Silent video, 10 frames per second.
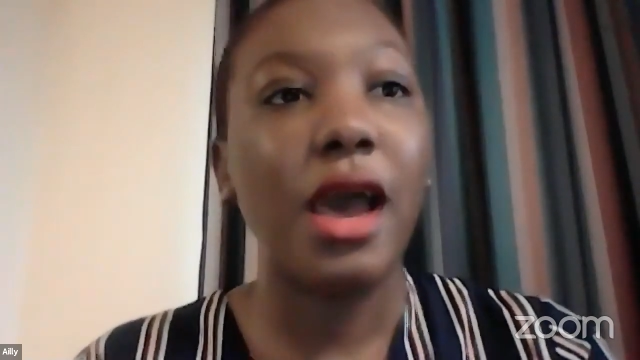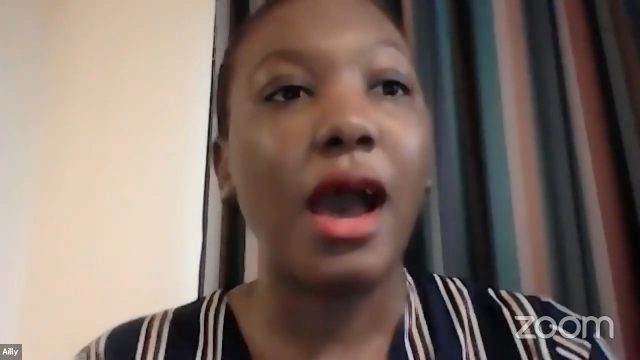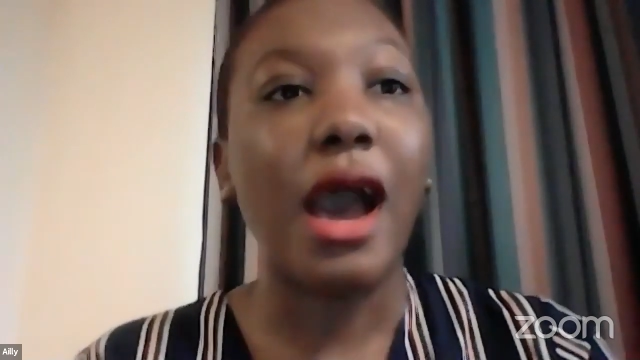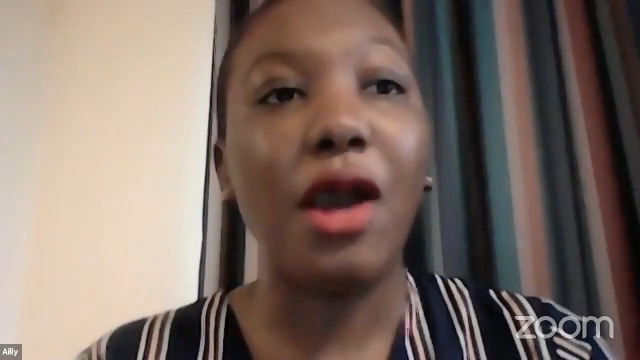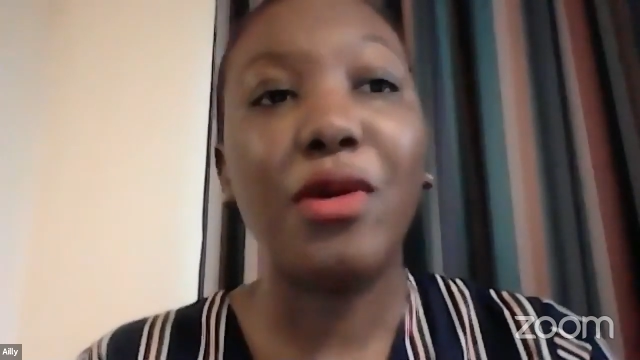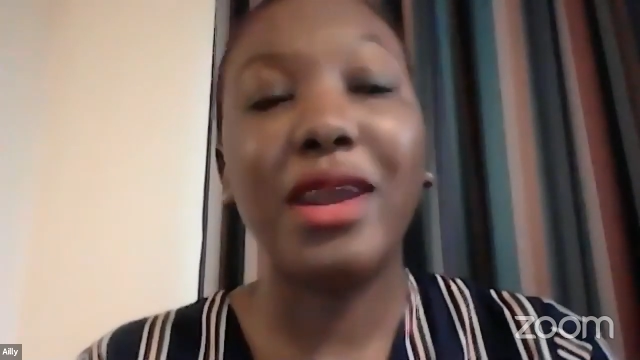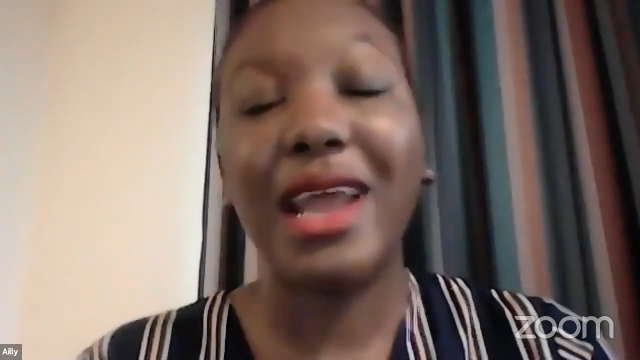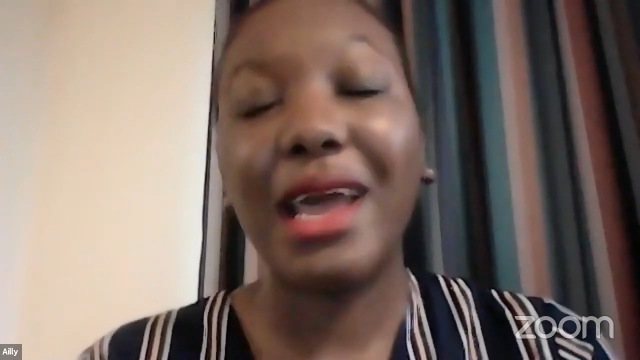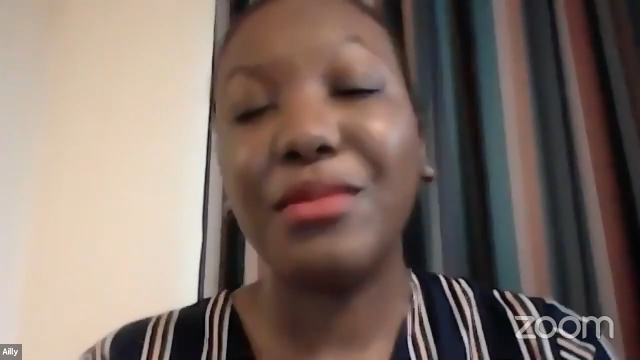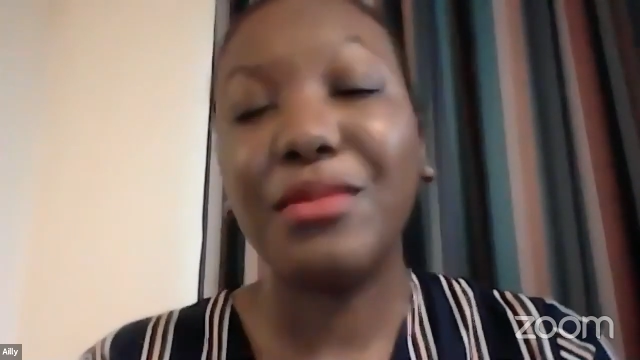how
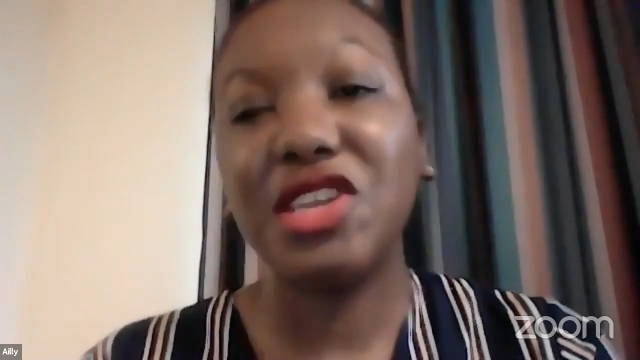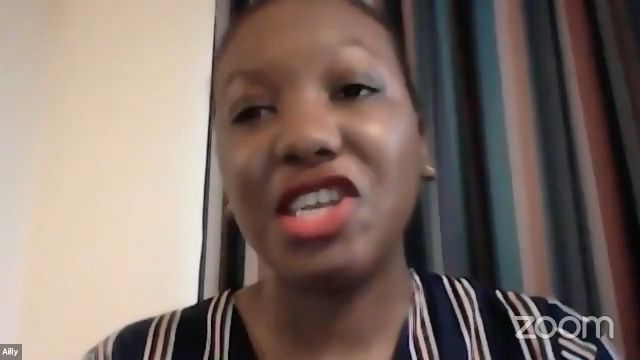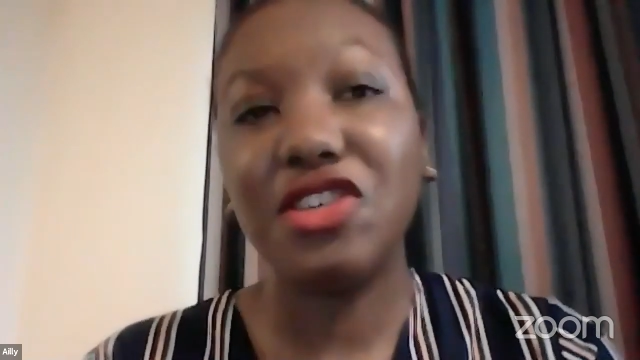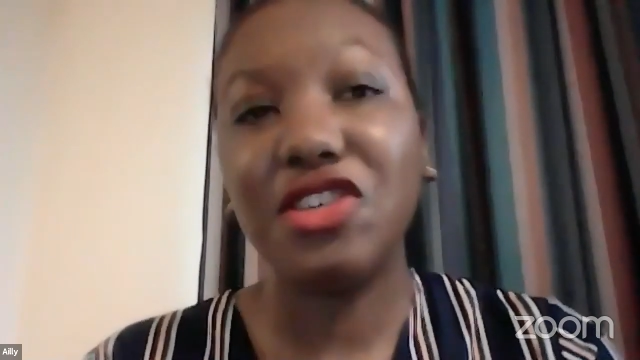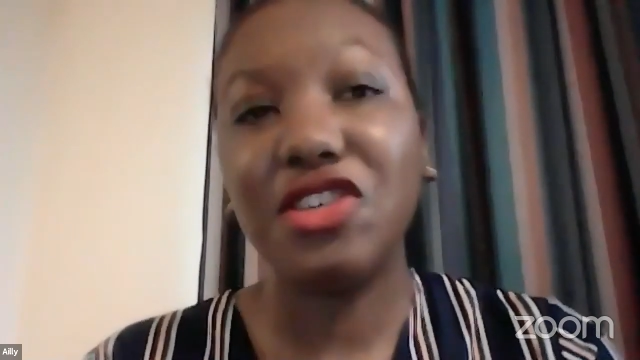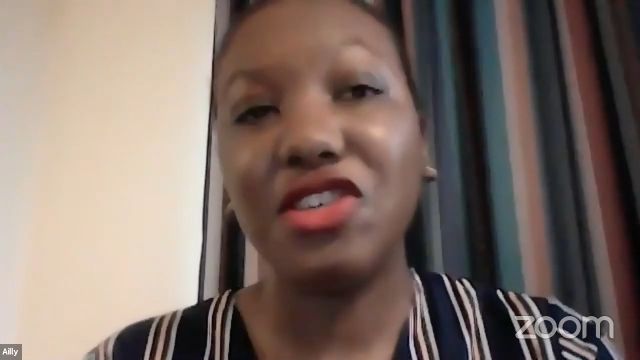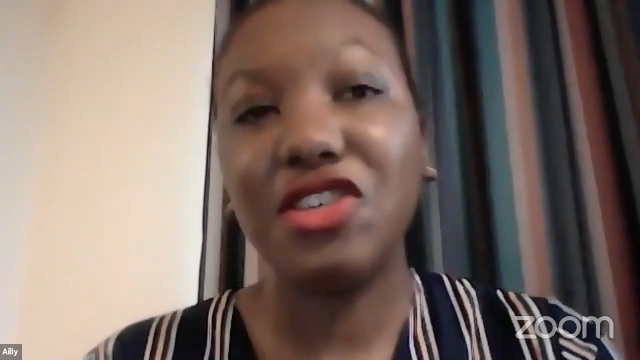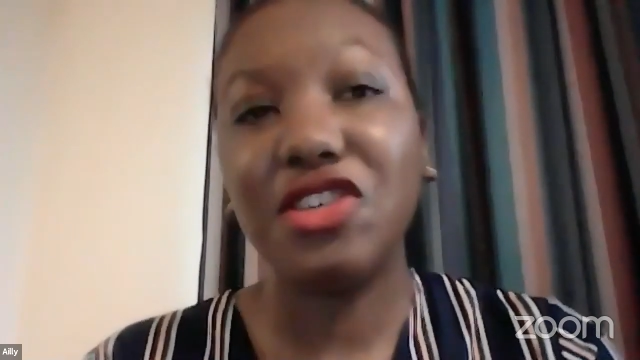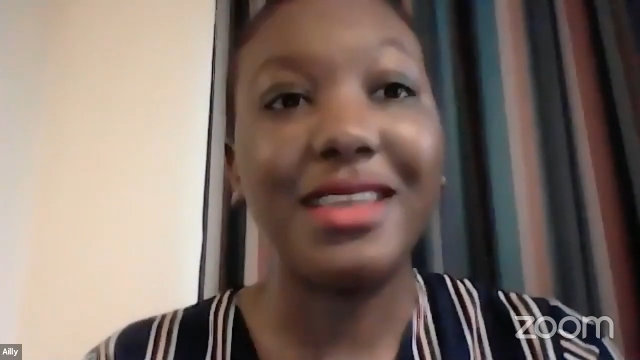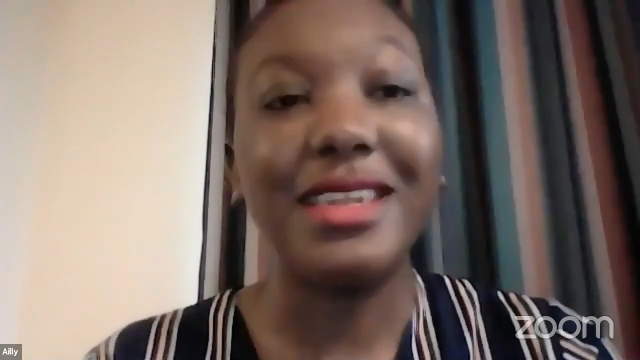climate change risks
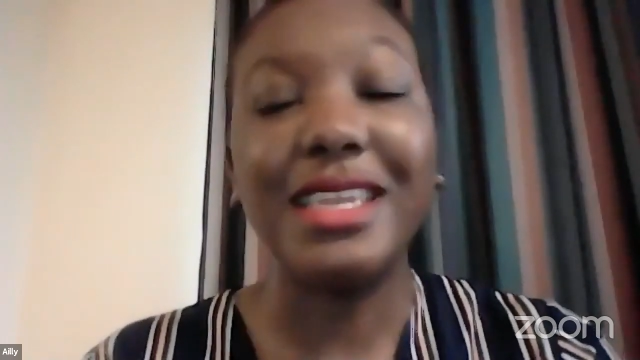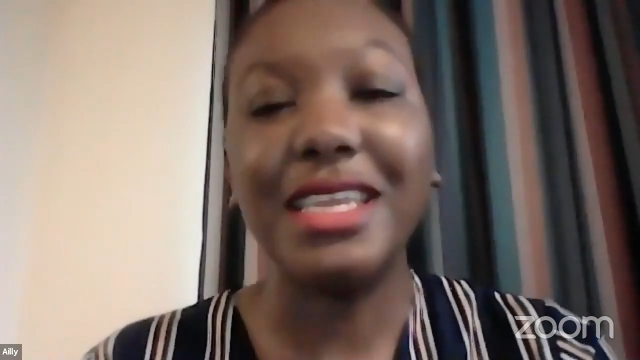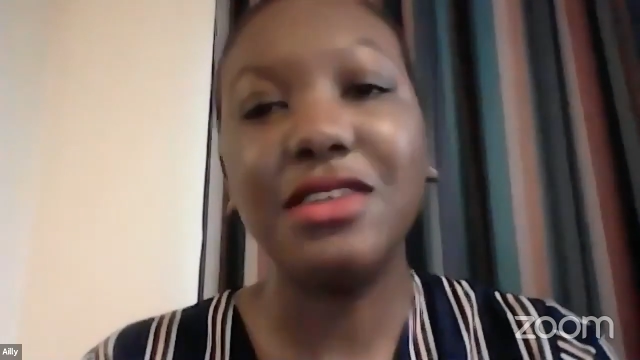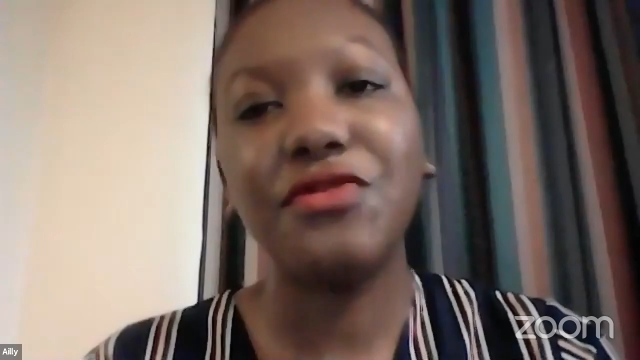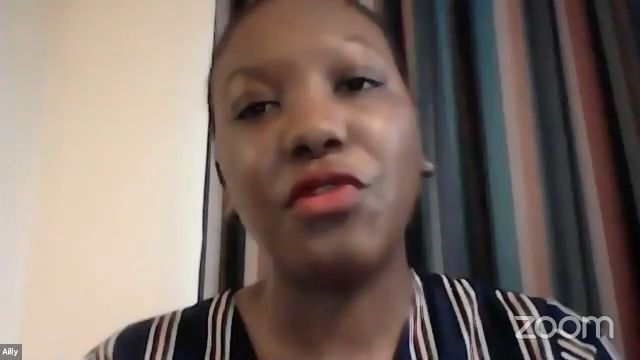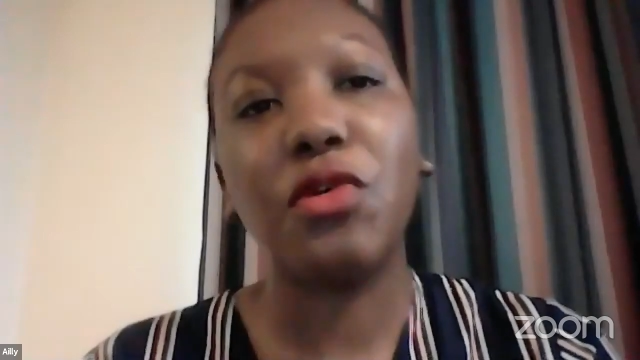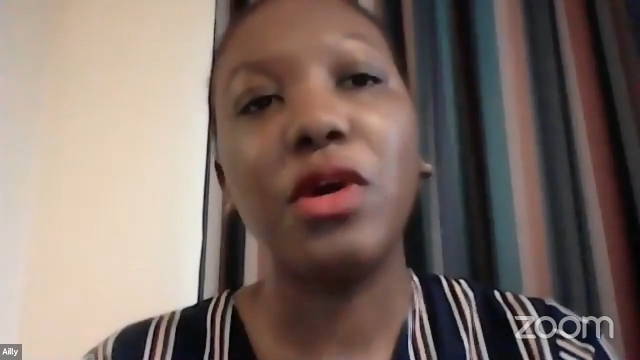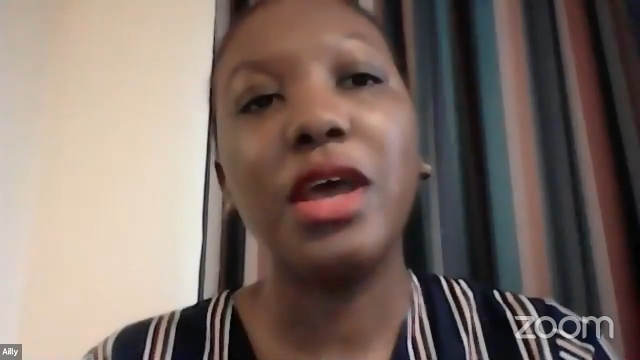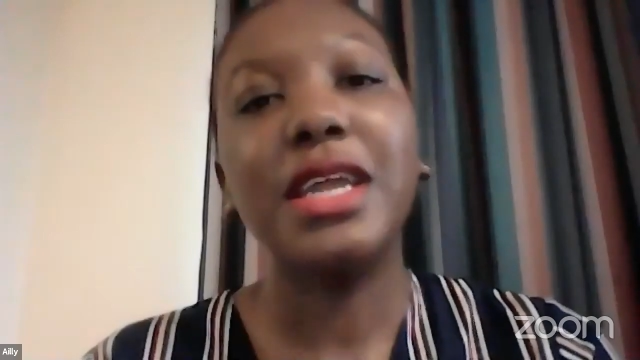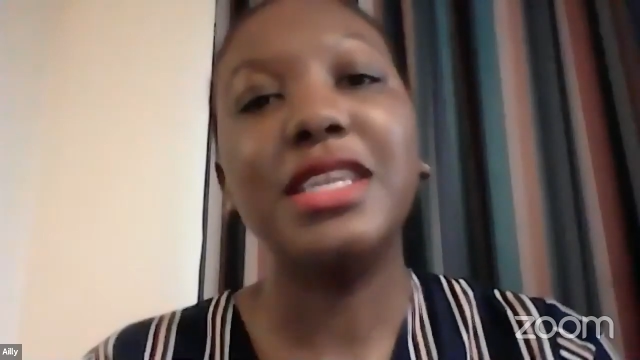and the need for